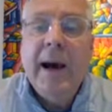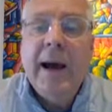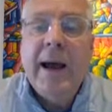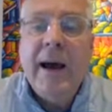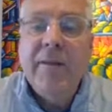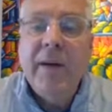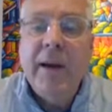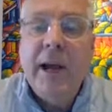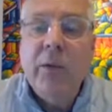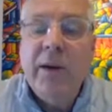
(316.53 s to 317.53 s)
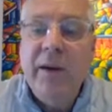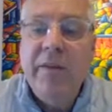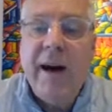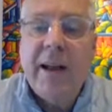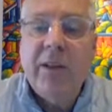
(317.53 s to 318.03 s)
I have an annuity
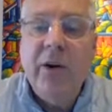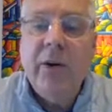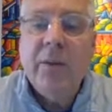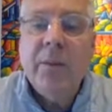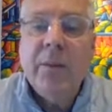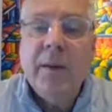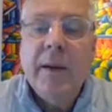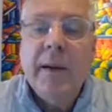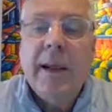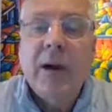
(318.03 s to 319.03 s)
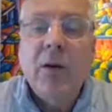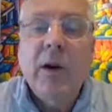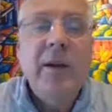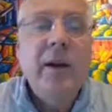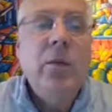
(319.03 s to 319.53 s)
factor
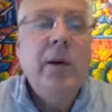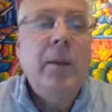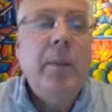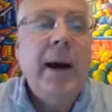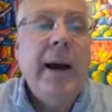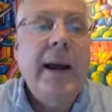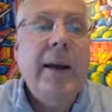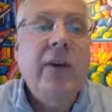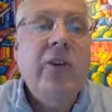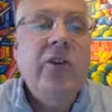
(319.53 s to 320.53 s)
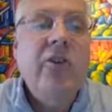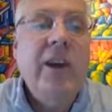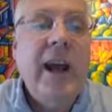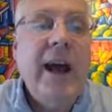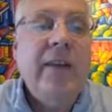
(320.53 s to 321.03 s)
calculated with my
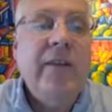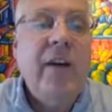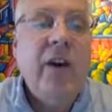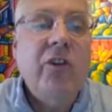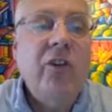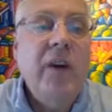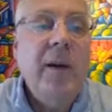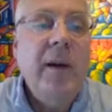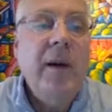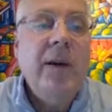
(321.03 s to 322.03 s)
GS function,